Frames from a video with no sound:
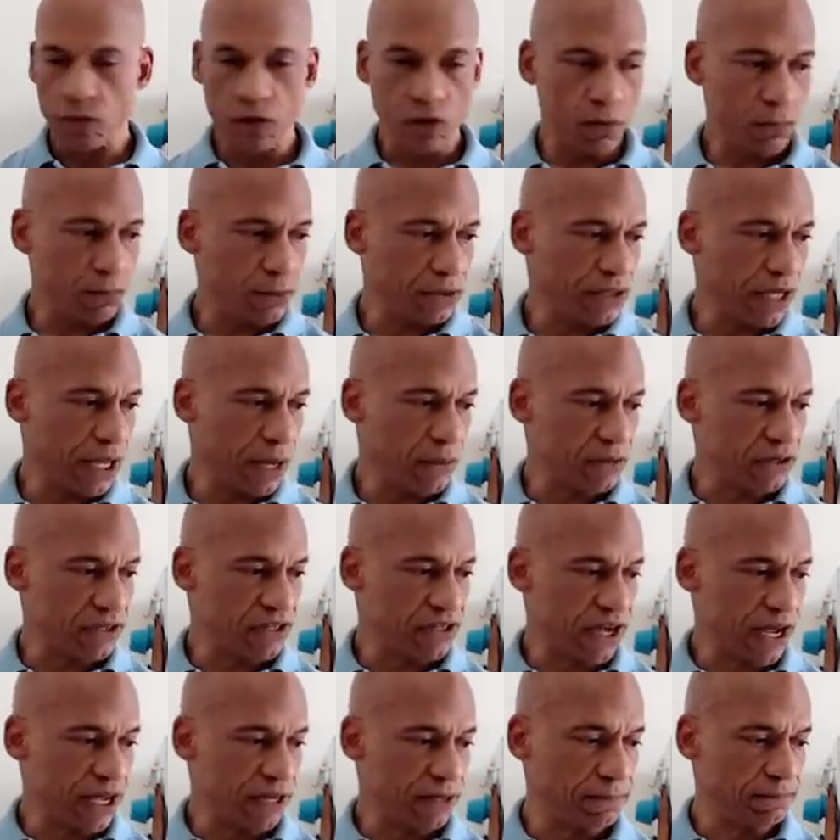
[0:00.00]
put that one
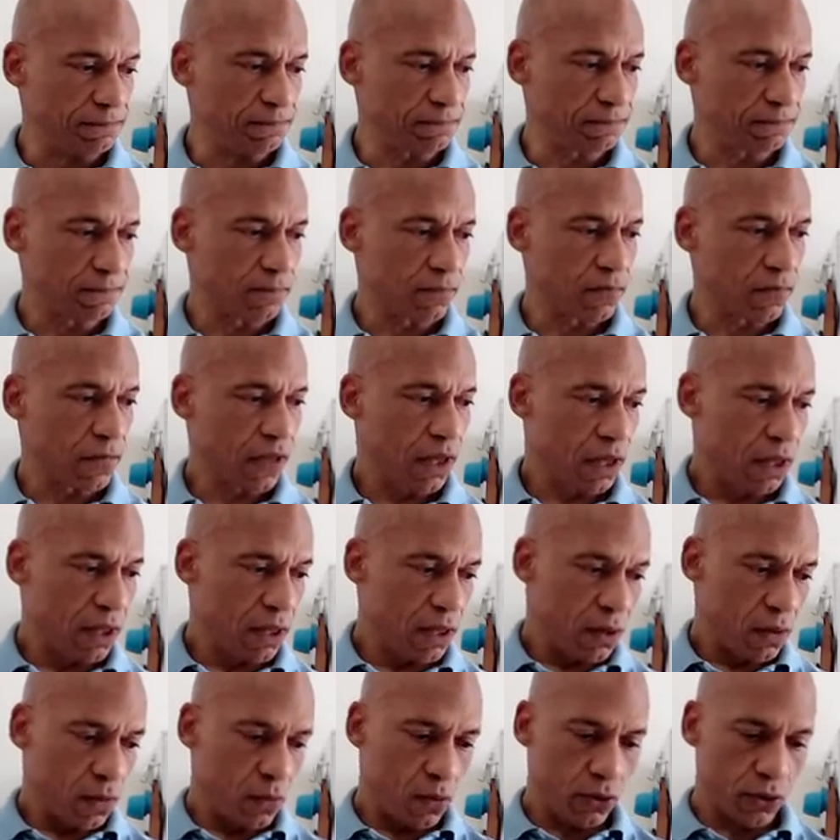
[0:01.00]
aside.
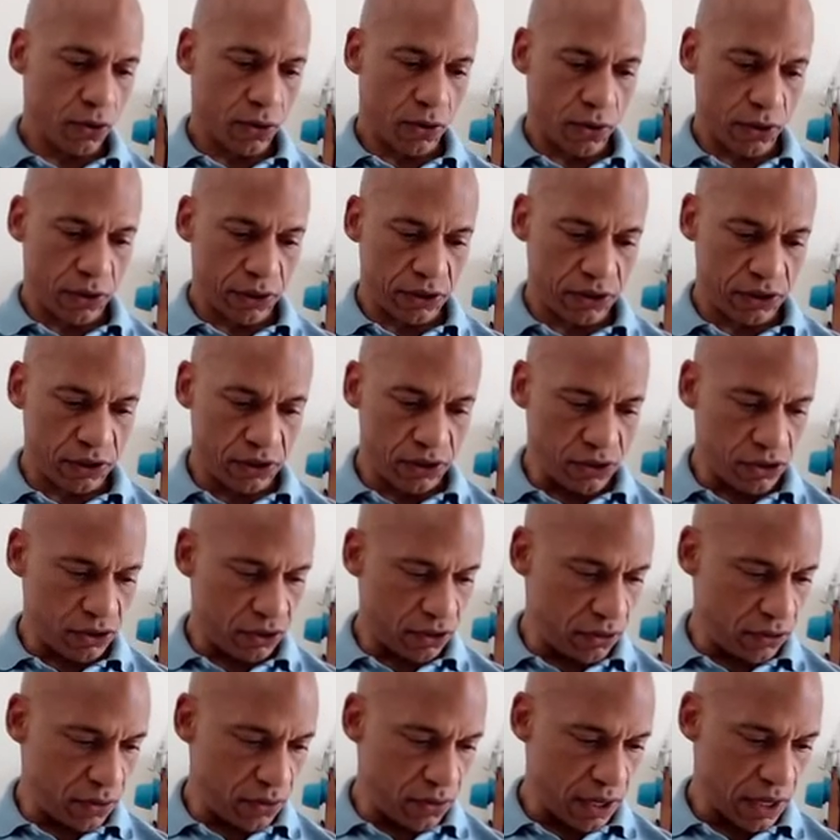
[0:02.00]
We're going to
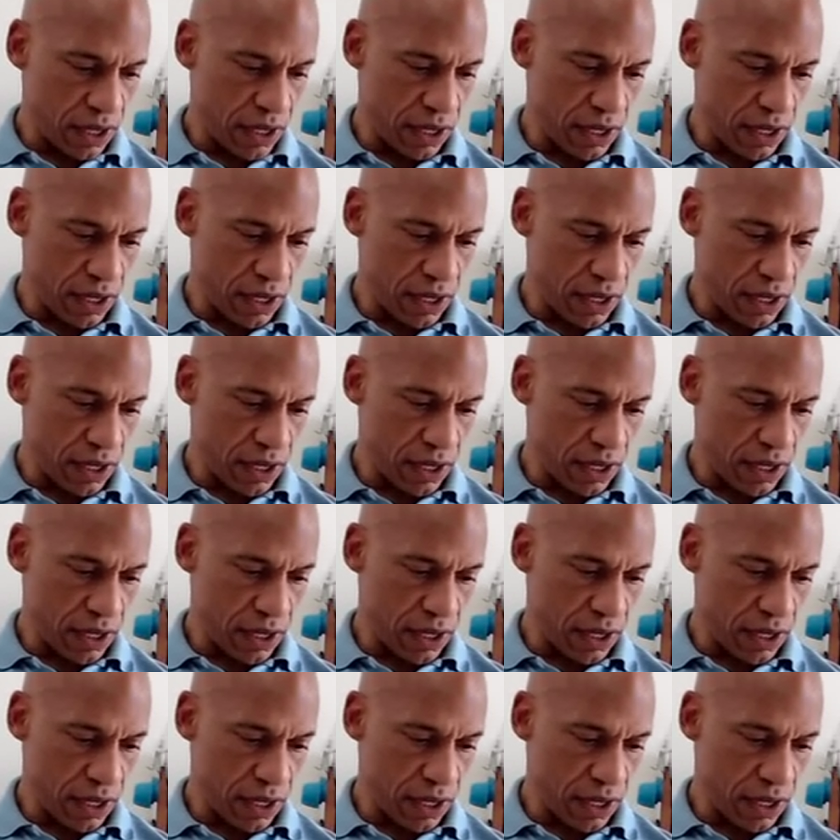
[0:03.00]
do